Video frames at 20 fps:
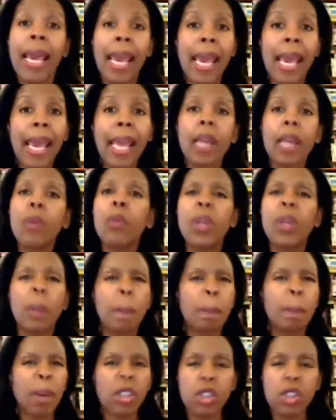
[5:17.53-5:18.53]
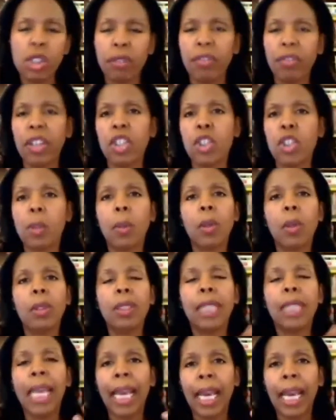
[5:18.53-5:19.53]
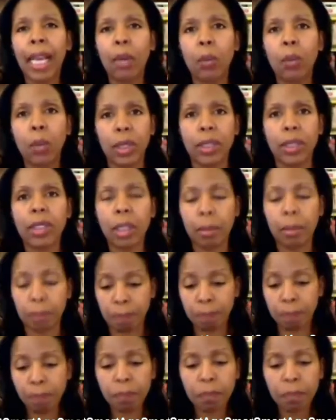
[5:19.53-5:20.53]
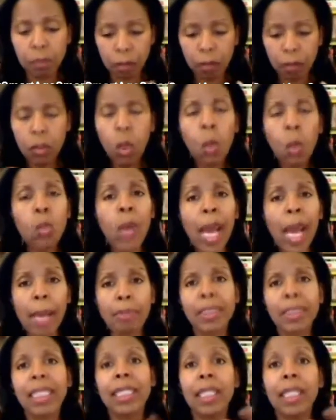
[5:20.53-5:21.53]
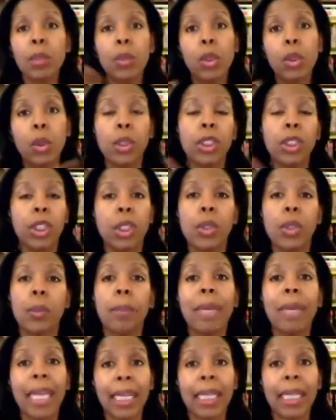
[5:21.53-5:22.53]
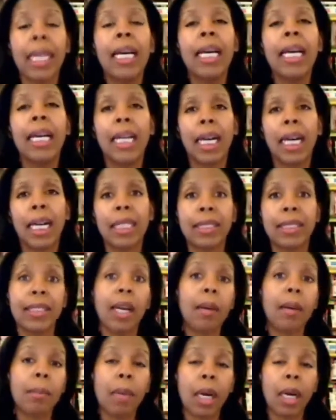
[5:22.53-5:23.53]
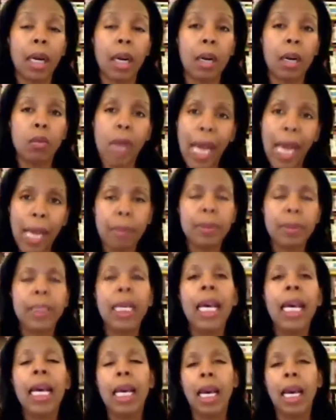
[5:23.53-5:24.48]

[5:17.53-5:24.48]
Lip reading: and with a bunch of vegetable and with some wraps, and they were going to make some wraps.